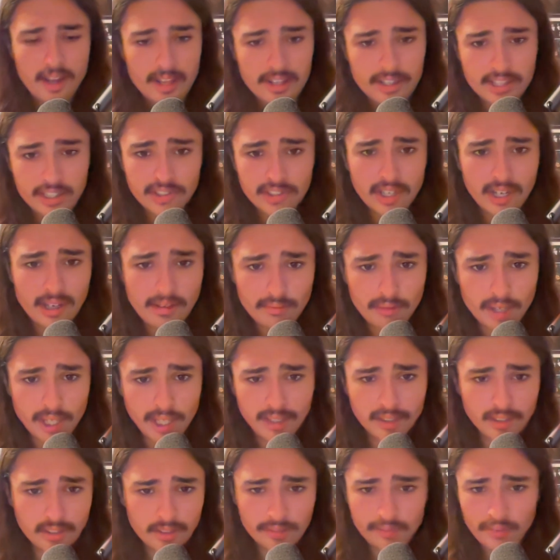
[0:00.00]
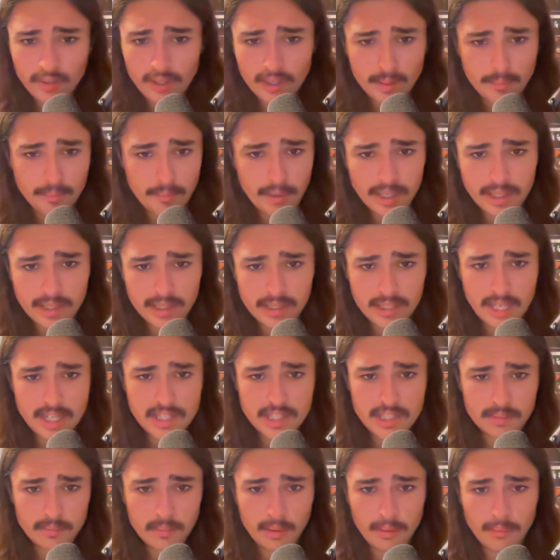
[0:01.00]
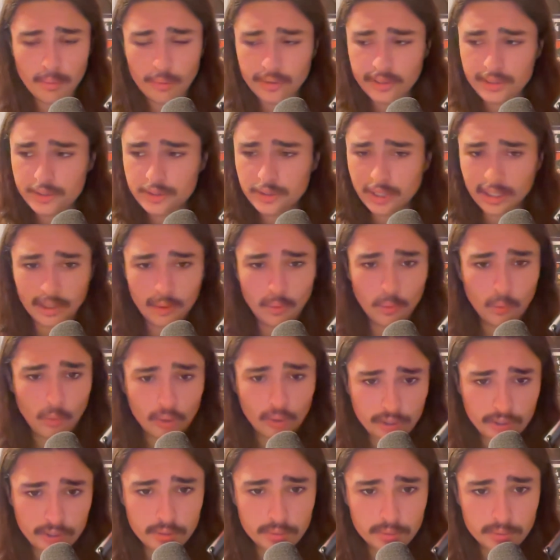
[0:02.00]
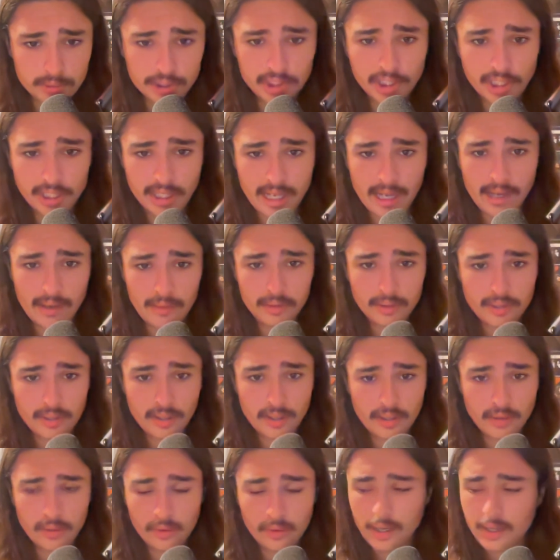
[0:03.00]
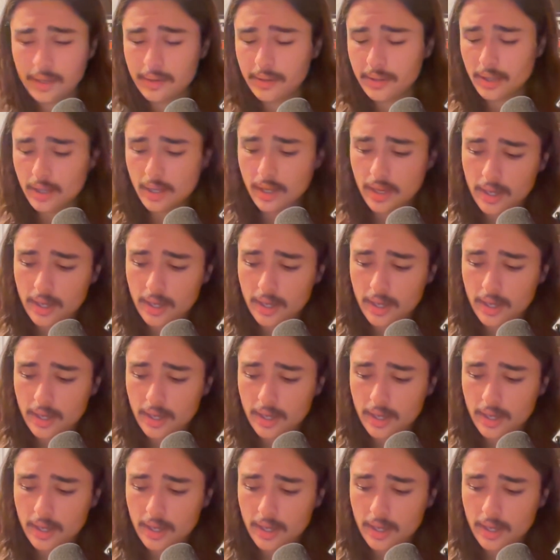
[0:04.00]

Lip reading: This ain't regular fucking meditation, my boy. You're trying to work some shit out, okay?